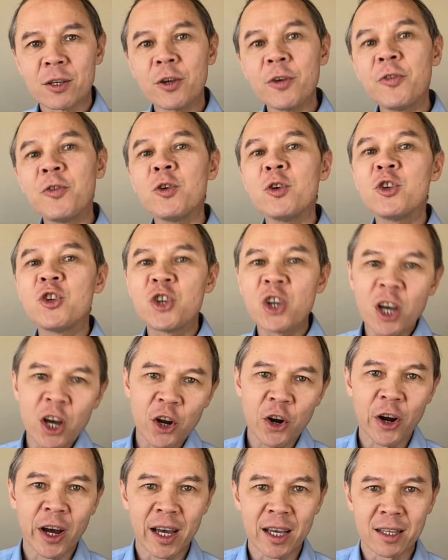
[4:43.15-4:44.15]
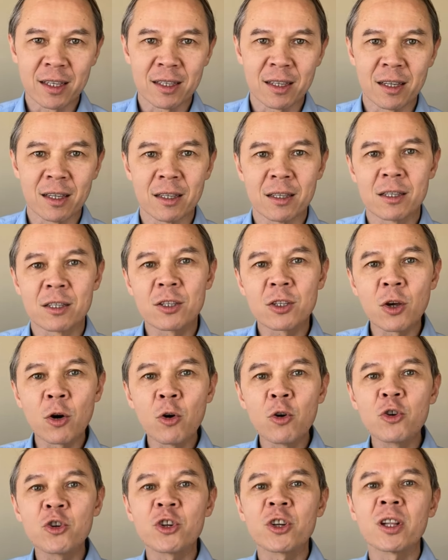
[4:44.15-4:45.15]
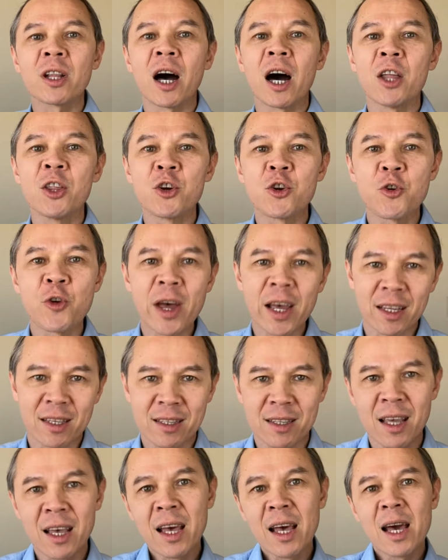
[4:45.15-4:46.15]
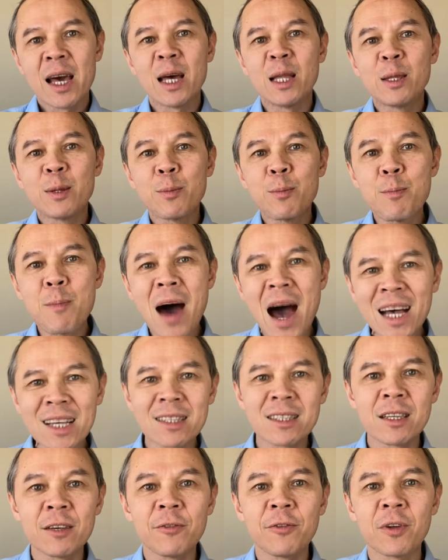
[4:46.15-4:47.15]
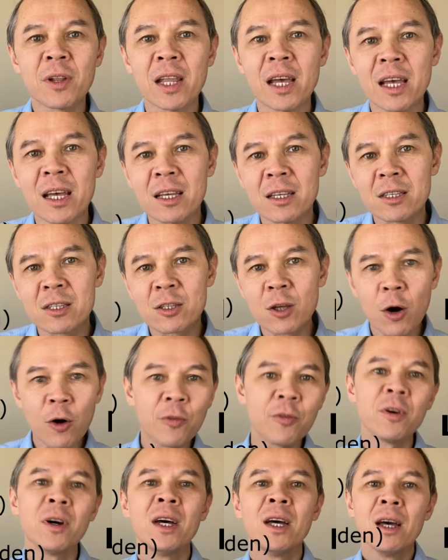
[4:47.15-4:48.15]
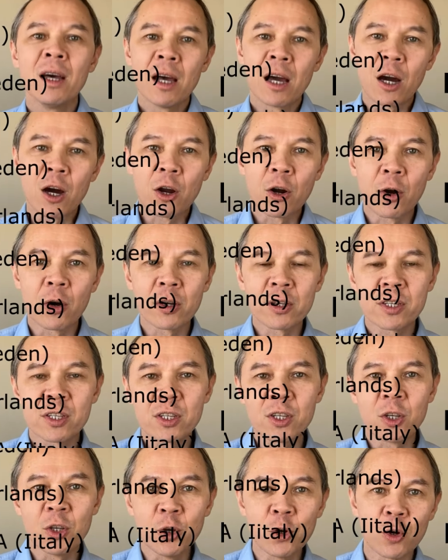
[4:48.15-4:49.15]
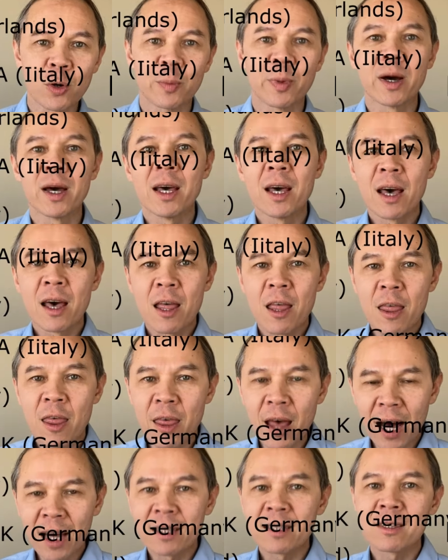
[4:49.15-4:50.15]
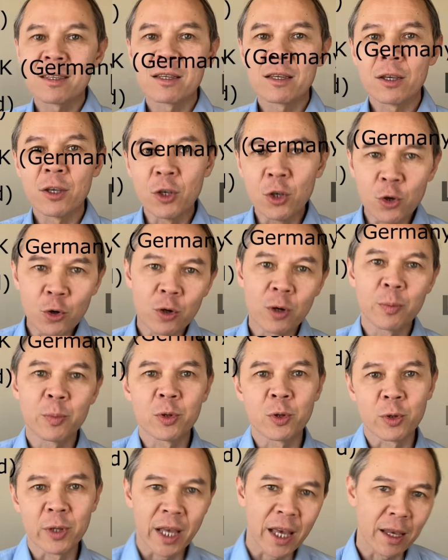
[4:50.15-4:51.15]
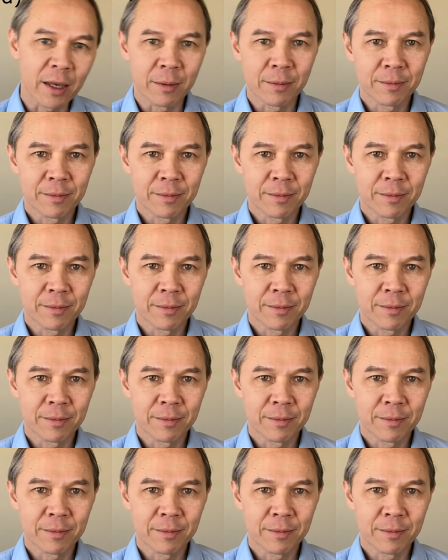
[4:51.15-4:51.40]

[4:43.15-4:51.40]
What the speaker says: refugee crisis, social unrest, and massive lays off across Europe. That's Europe today.